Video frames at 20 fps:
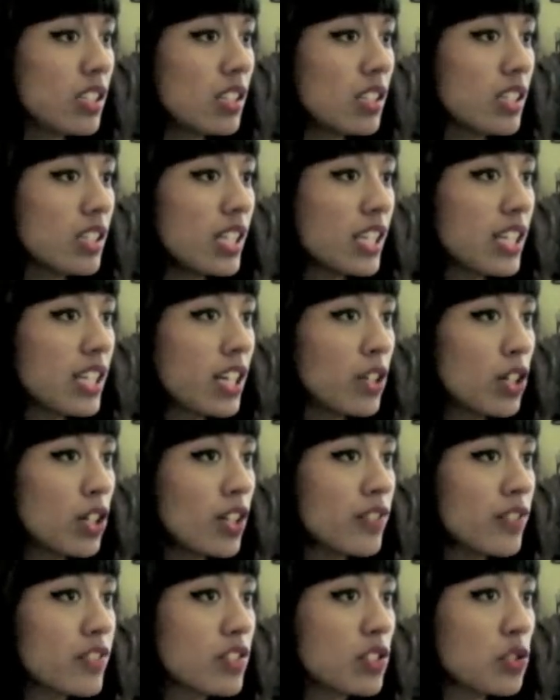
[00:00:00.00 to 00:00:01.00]
They cut
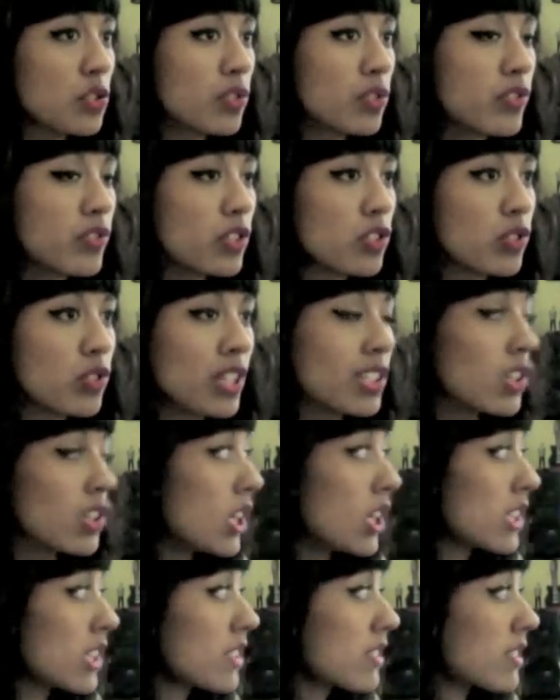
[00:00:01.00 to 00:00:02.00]
off two of her
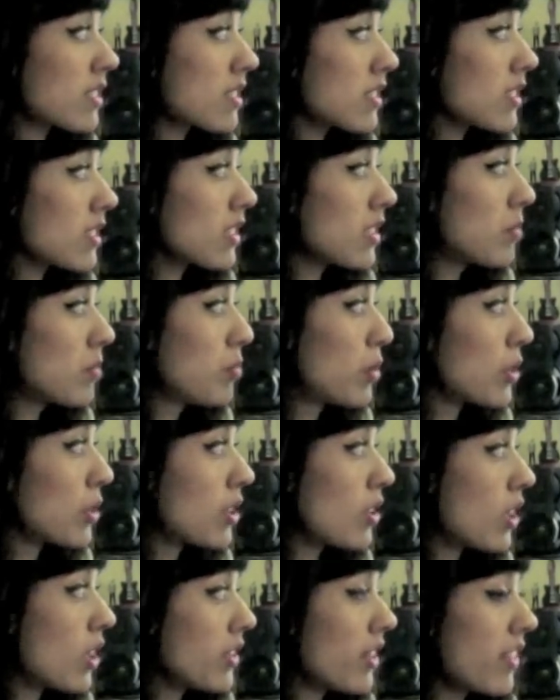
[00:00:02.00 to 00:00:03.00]
dreadlocks and put it
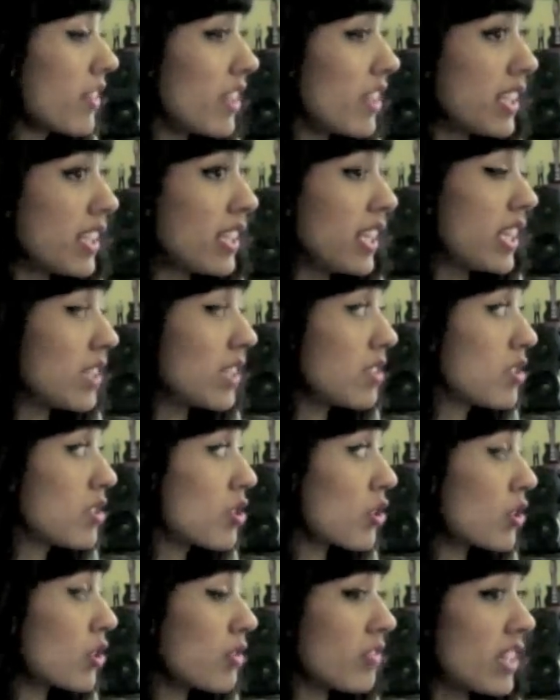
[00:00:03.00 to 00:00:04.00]
on the thing and
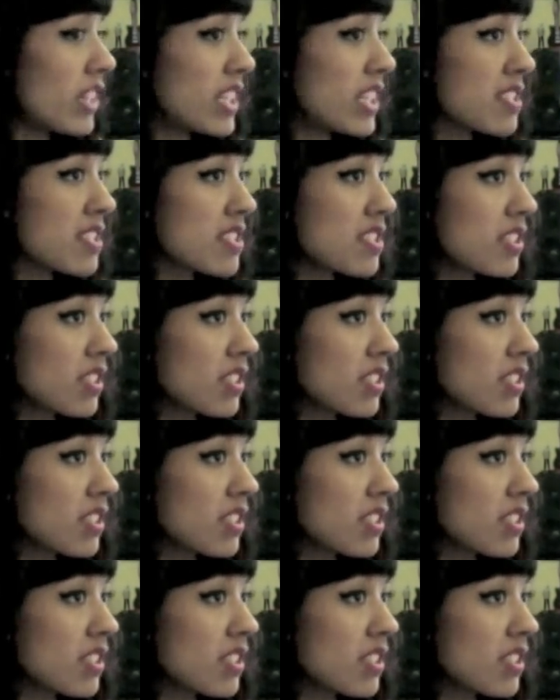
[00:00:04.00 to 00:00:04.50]
took her vest.